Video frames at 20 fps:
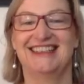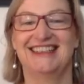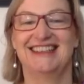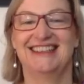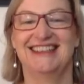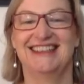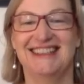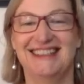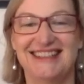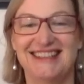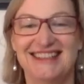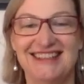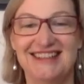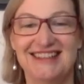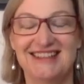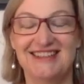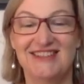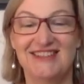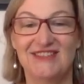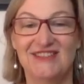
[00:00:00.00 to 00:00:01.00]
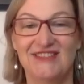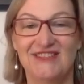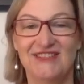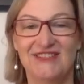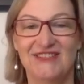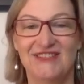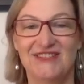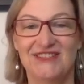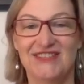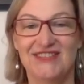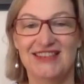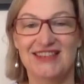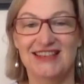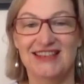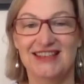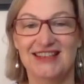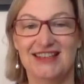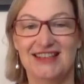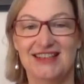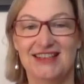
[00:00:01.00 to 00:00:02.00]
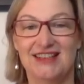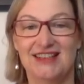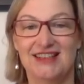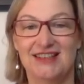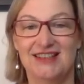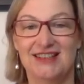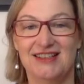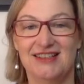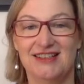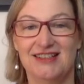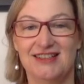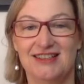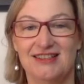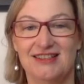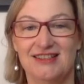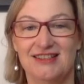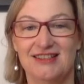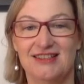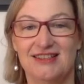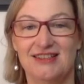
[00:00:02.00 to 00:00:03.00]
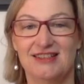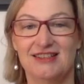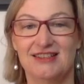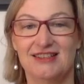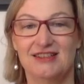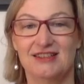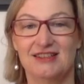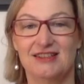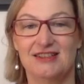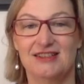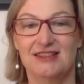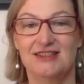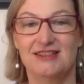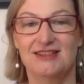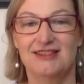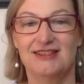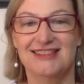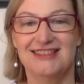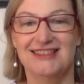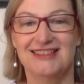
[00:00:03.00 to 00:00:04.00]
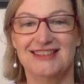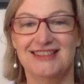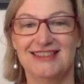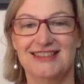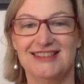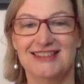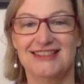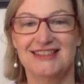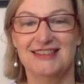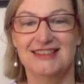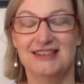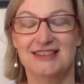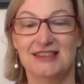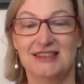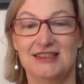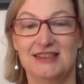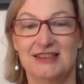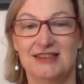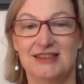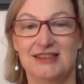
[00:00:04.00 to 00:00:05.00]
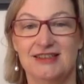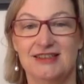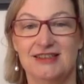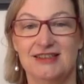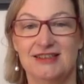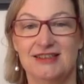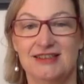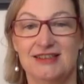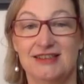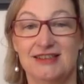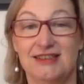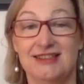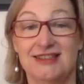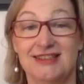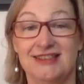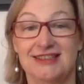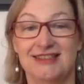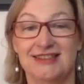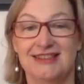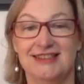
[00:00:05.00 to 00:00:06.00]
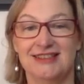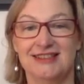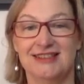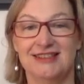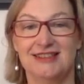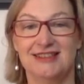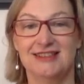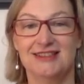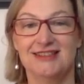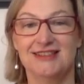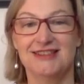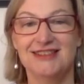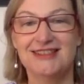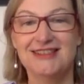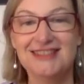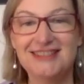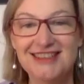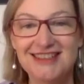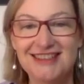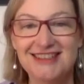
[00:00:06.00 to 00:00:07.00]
[no speech]